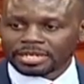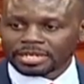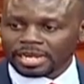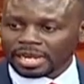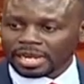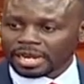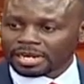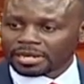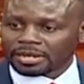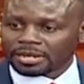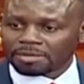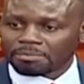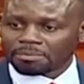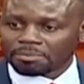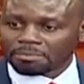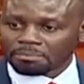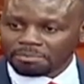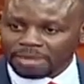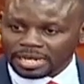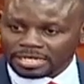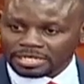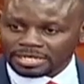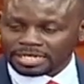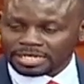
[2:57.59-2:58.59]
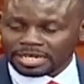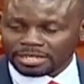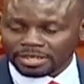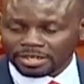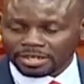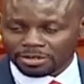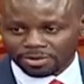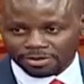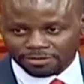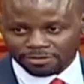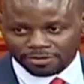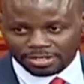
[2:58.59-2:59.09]
can master the
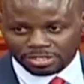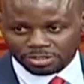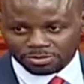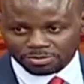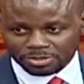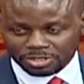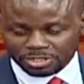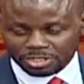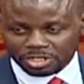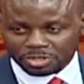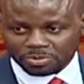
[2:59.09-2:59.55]
universe. Mr.